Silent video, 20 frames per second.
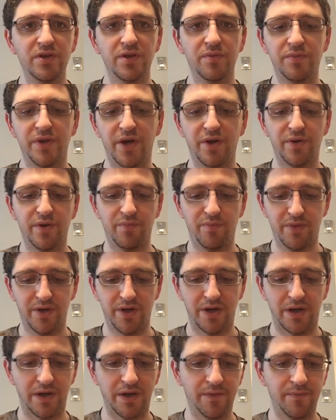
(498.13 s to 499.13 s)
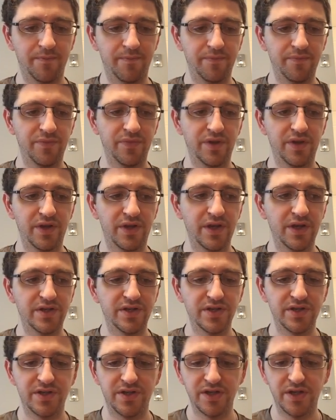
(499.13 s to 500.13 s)
I'm now at my
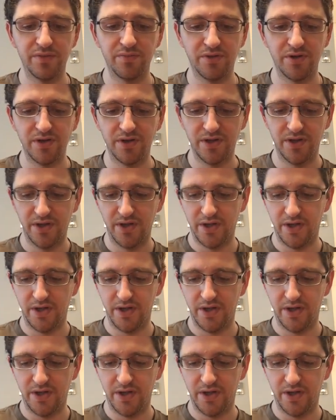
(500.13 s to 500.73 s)
kitchen table.